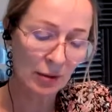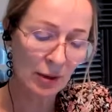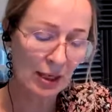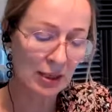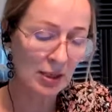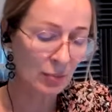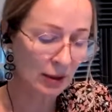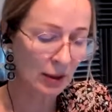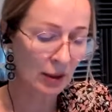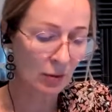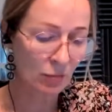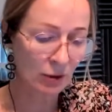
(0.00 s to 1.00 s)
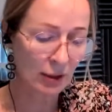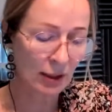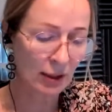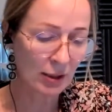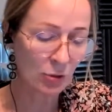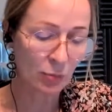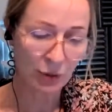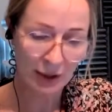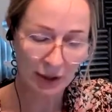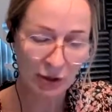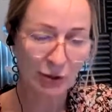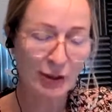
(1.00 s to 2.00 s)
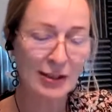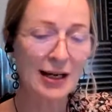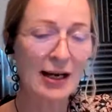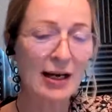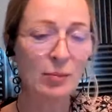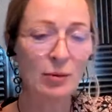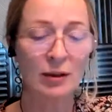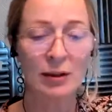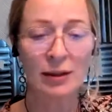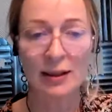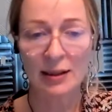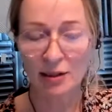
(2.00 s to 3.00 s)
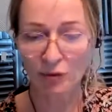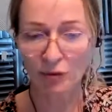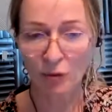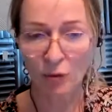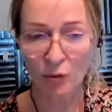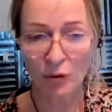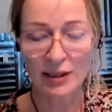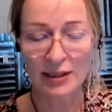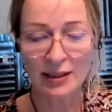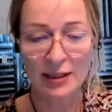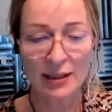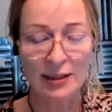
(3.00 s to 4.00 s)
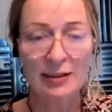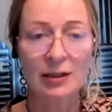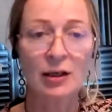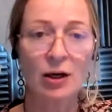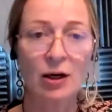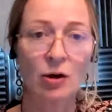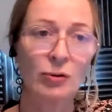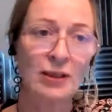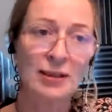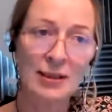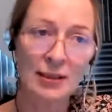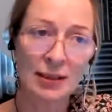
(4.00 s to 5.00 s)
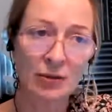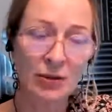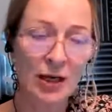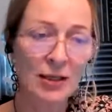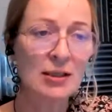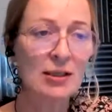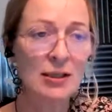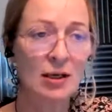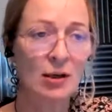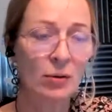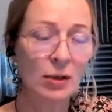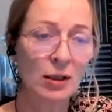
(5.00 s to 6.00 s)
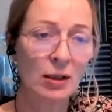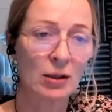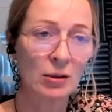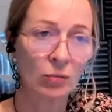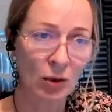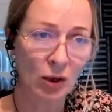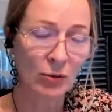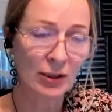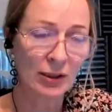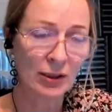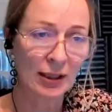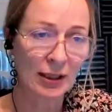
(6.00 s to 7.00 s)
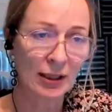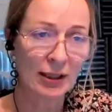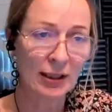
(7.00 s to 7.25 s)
aspect that I would like to bring to the table is, of course, the guardrails that are necessary around AI.